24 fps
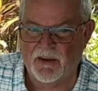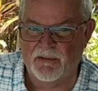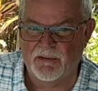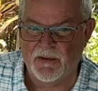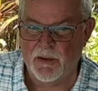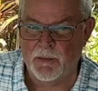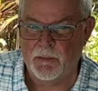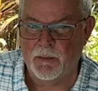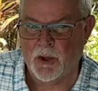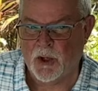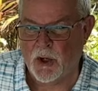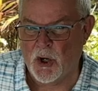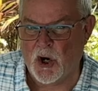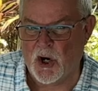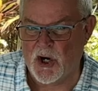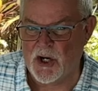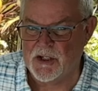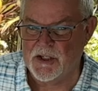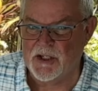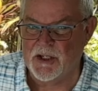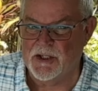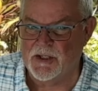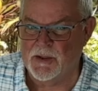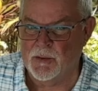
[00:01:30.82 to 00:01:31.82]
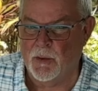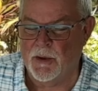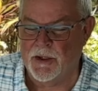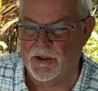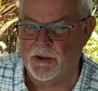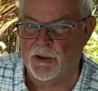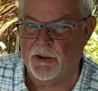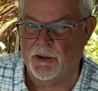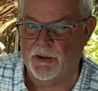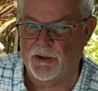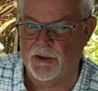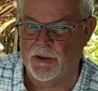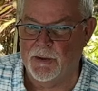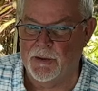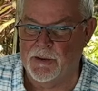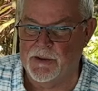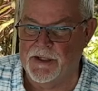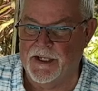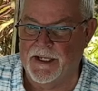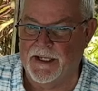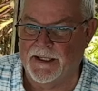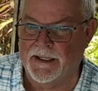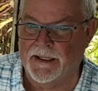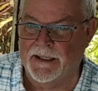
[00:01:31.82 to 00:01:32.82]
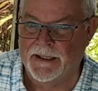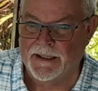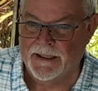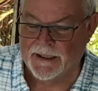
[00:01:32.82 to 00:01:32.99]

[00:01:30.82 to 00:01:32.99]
a few precautions when you're using